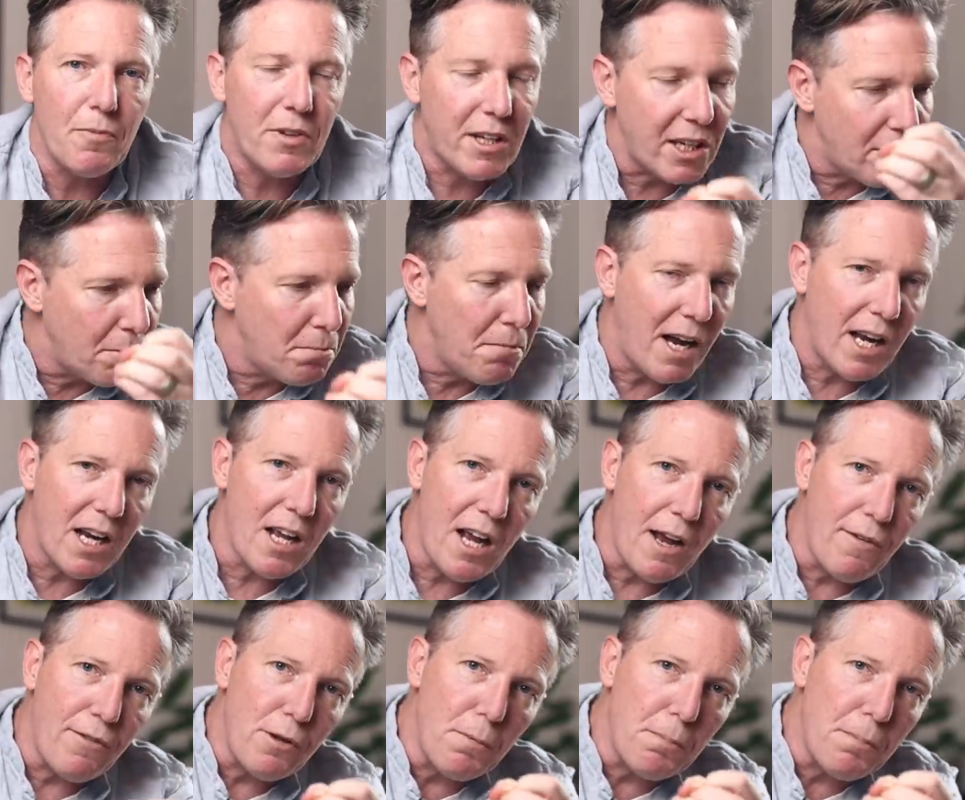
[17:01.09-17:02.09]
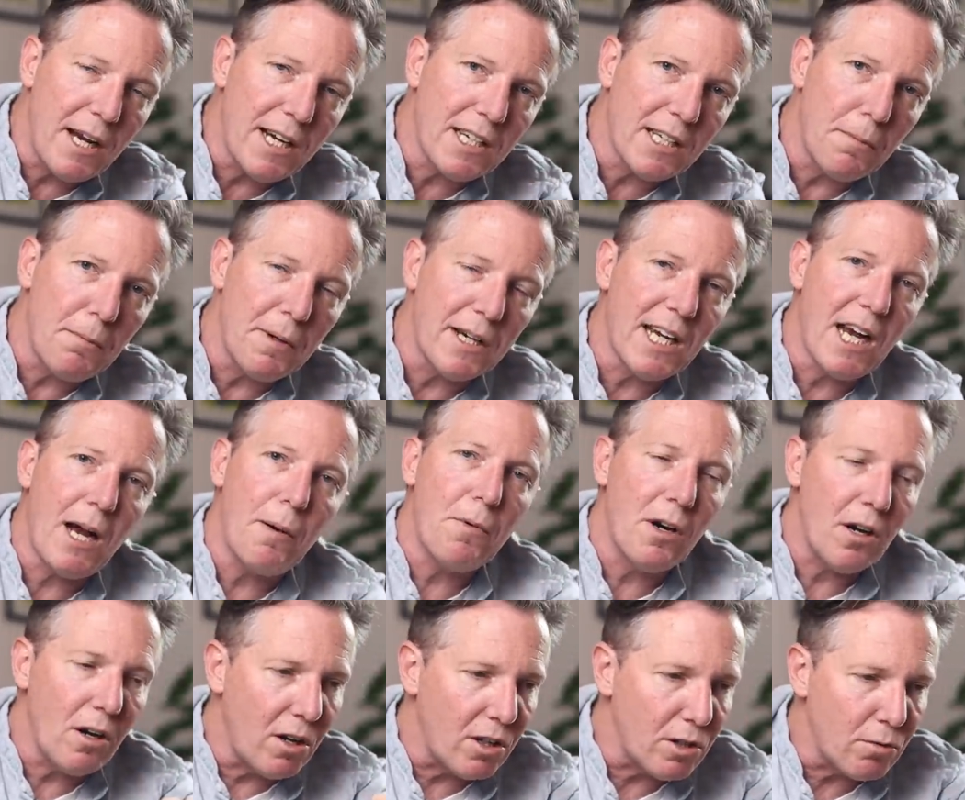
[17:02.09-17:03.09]
It doesn't matter if you picked up a
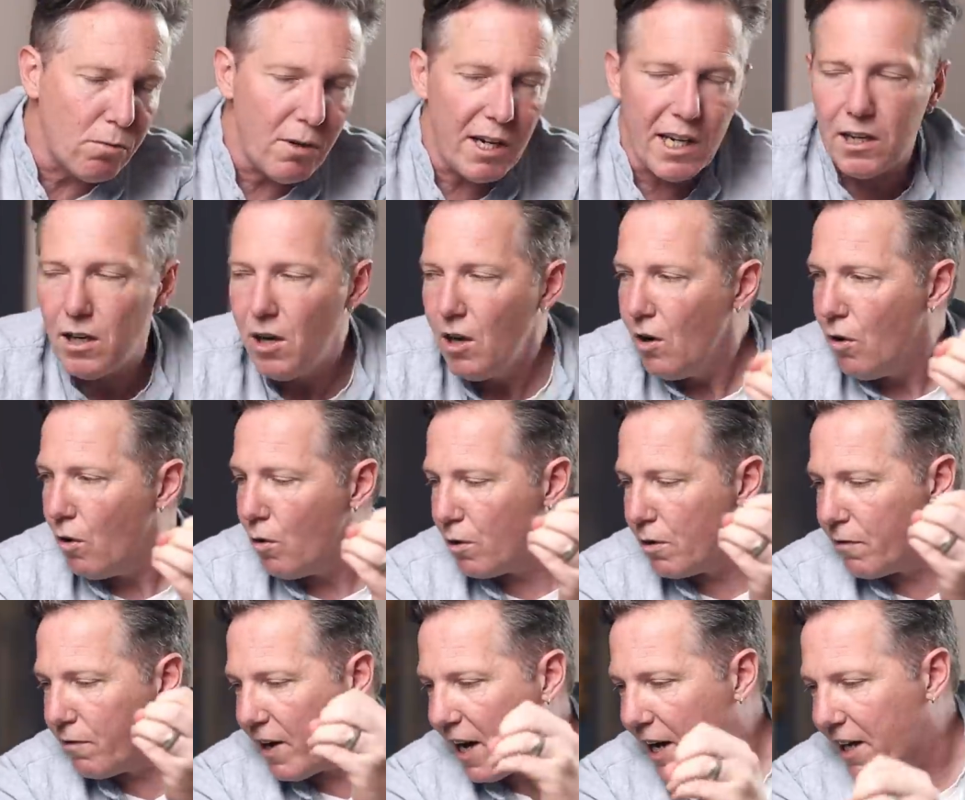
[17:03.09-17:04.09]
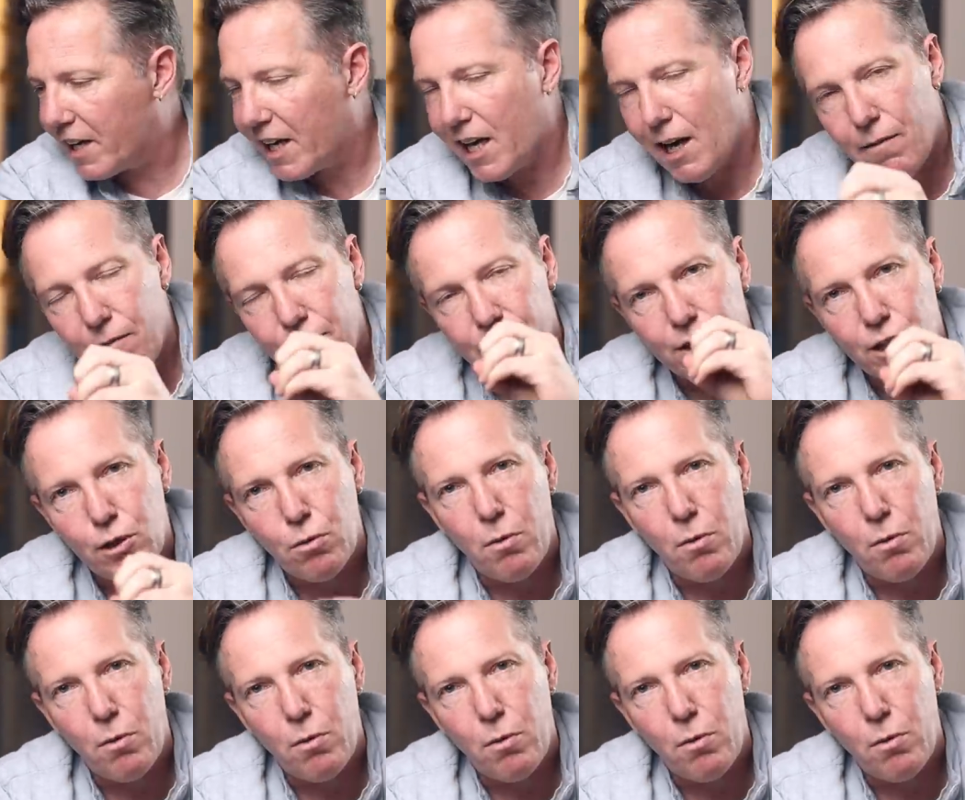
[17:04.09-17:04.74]
camera last week or you've had a camera for